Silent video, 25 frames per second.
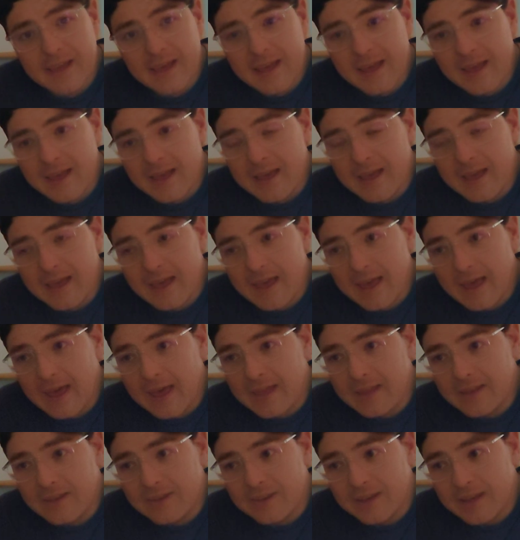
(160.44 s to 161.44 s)

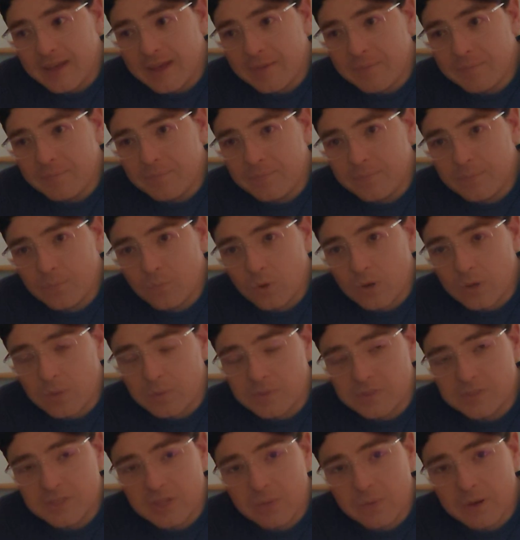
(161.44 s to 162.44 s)
and what I
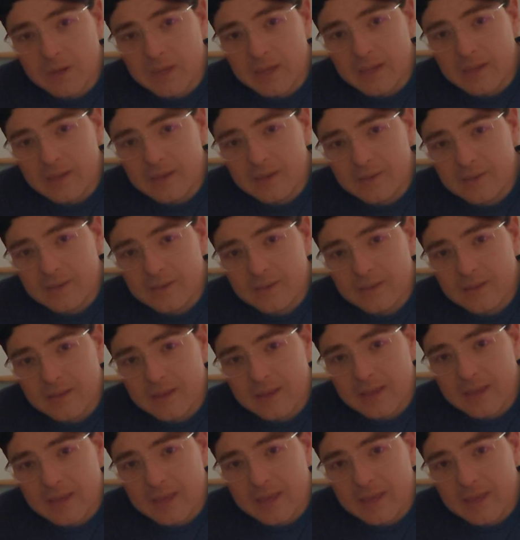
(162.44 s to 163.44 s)
was doing
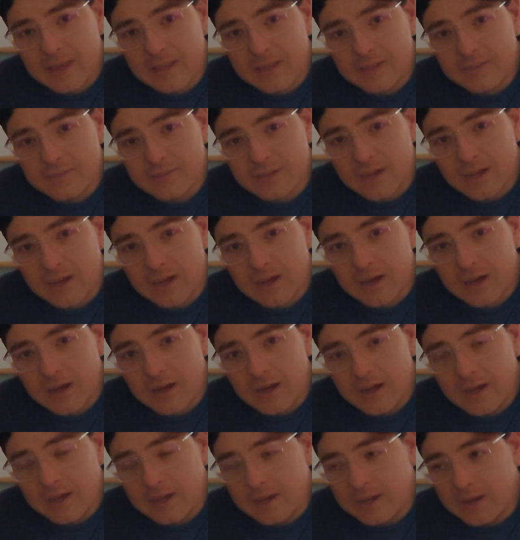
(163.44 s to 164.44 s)
is
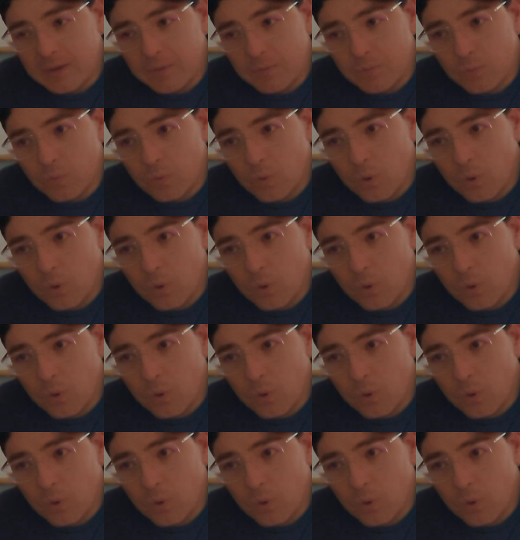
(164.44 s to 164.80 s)
I